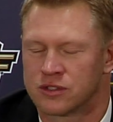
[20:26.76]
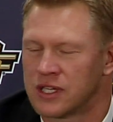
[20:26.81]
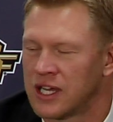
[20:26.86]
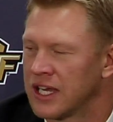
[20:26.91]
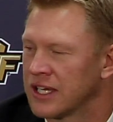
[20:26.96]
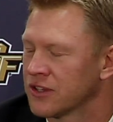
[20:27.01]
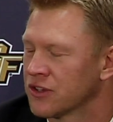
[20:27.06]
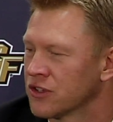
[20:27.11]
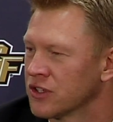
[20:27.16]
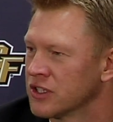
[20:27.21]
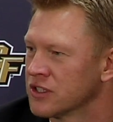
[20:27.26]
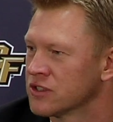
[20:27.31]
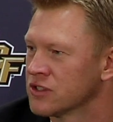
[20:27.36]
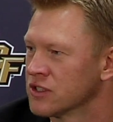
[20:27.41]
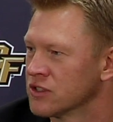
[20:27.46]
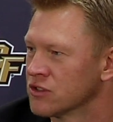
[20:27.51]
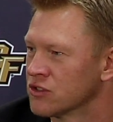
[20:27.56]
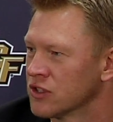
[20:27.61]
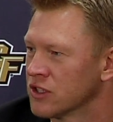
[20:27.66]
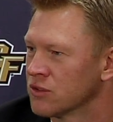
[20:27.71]
athletes
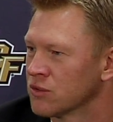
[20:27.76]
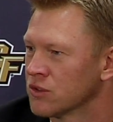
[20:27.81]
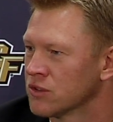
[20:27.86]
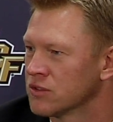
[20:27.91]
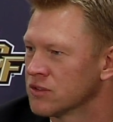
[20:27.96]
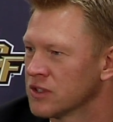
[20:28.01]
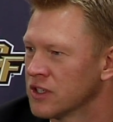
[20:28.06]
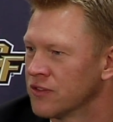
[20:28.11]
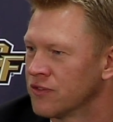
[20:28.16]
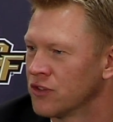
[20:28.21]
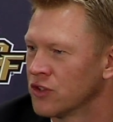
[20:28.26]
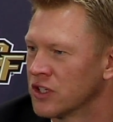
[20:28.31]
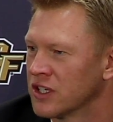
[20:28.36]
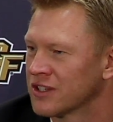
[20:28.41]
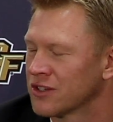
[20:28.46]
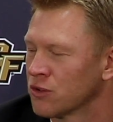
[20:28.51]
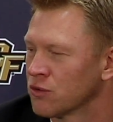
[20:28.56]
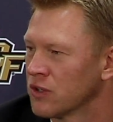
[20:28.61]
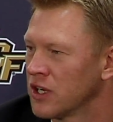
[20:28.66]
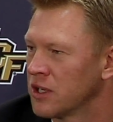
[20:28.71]
in general, if you
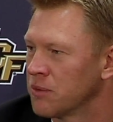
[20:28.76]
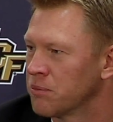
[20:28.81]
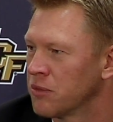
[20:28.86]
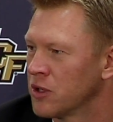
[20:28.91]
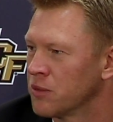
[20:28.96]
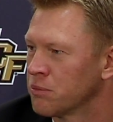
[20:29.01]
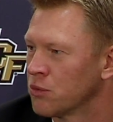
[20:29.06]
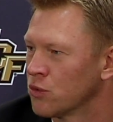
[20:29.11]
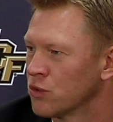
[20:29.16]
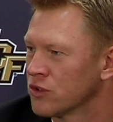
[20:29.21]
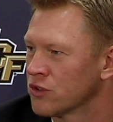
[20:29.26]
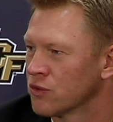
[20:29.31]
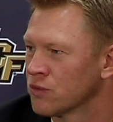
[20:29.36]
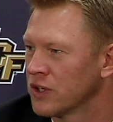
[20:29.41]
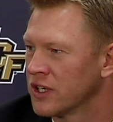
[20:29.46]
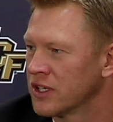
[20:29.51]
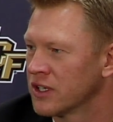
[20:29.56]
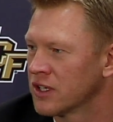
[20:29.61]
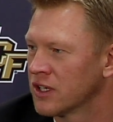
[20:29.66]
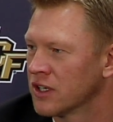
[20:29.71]
get the right people with the
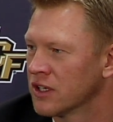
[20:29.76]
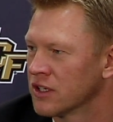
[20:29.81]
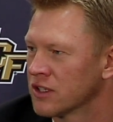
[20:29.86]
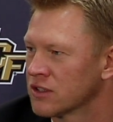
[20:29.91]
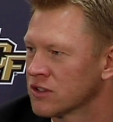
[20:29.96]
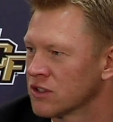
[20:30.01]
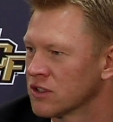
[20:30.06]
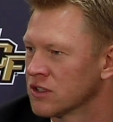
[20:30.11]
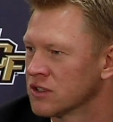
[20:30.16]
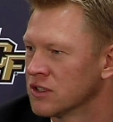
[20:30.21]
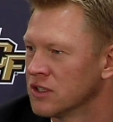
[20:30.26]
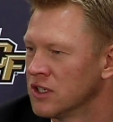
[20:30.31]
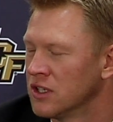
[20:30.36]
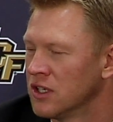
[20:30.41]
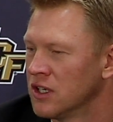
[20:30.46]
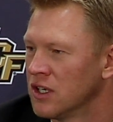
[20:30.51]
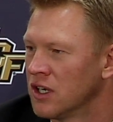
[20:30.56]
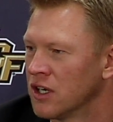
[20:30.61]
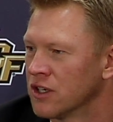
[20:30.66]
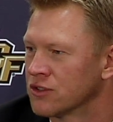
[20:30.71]
right character,
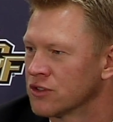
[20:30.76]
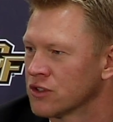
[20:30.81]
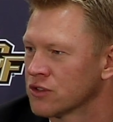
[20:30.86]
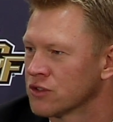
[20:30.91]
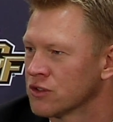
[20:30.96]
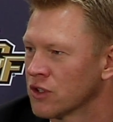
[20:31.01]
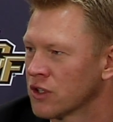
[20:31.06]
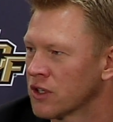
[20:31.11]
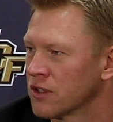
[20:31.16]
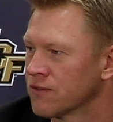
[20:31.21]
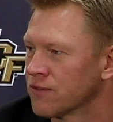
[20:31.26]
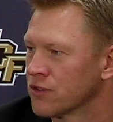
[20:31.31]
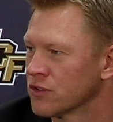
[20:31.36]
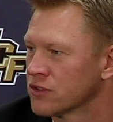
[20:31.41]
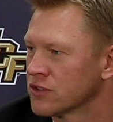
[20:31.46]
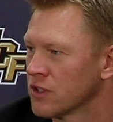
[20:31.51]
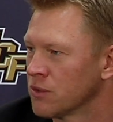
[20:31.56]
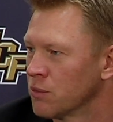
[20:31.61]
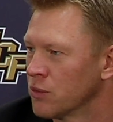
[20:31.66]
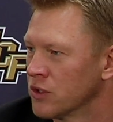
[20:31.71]
are just looking for
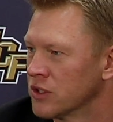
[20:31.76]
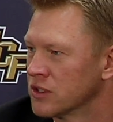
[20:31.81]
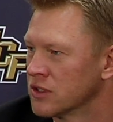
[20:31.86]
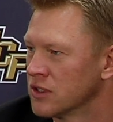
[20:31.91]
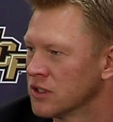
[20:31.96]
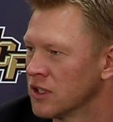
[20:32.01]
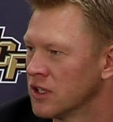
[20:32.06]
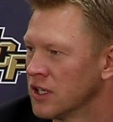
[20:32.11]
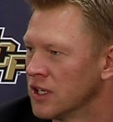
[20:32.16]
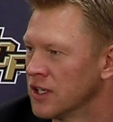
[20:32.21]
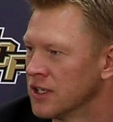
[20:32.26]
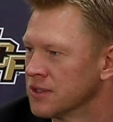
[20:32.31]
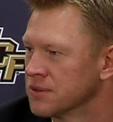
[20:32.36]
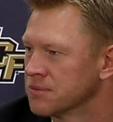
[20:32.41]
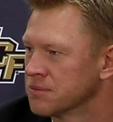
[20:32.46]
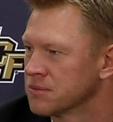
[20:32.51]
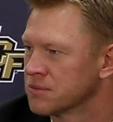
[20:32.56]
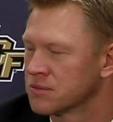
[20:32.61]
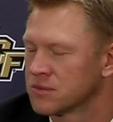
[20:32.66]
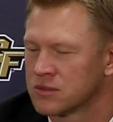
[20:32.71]
someone
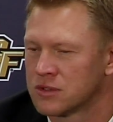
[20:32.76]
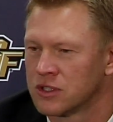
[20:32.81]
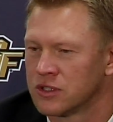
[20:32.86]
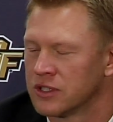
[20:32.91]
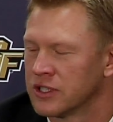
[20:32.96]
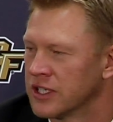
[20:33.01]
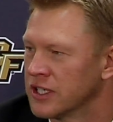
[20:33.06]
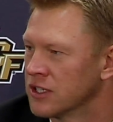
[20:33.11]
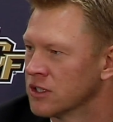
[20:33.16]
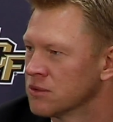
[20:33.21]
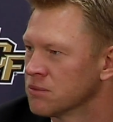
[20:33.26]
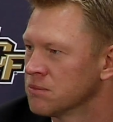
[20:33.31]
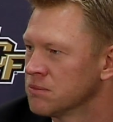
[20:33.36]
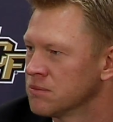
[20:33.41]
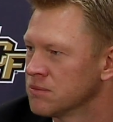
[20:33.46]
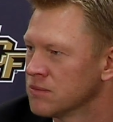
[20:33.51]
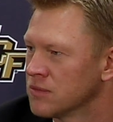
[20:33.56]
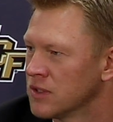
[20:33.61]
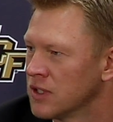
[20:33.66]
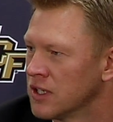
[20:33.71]
to lead them
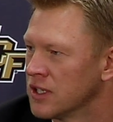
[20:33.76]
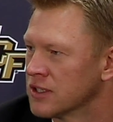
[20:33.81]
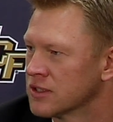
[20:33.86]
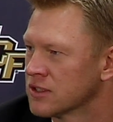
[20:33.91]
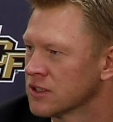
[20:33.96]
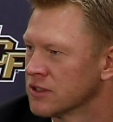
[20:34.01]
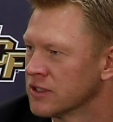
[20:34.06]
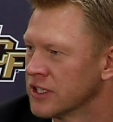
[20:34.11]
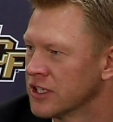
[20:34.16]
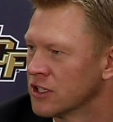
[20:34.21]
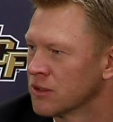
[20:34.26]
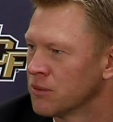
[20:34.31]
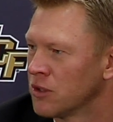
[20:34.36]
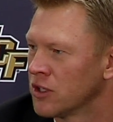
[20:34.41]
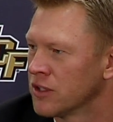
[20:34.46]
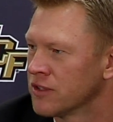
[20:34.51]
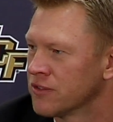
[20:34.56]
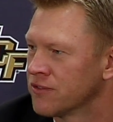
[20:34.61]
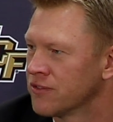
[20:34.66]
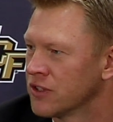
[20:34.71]

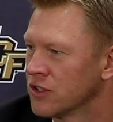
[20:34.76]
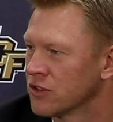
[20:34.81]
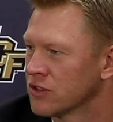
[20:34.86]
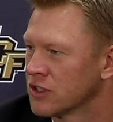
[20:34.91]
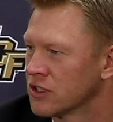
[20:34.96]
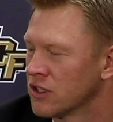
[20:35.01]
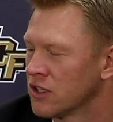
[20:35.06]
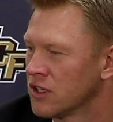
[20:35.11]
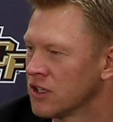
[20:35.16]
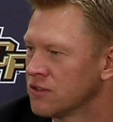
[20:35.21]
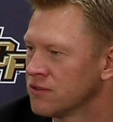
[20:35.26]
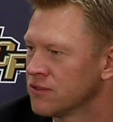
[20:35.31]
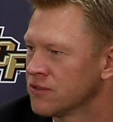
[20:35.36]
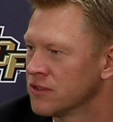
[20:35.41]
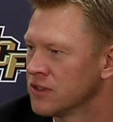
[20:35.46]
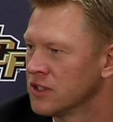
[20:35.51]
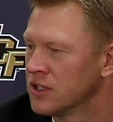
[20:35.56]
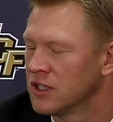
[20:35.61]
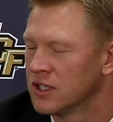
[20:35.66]
on the field and off.